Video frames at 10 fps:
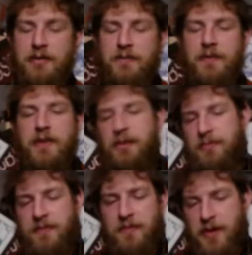for
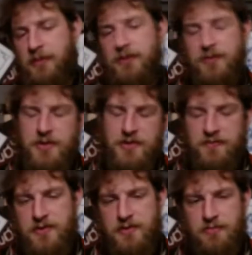them to just
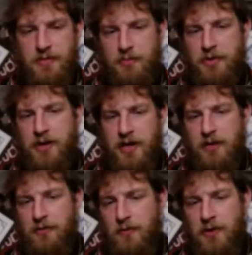like put it
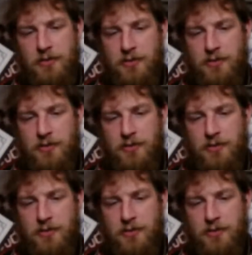together for you.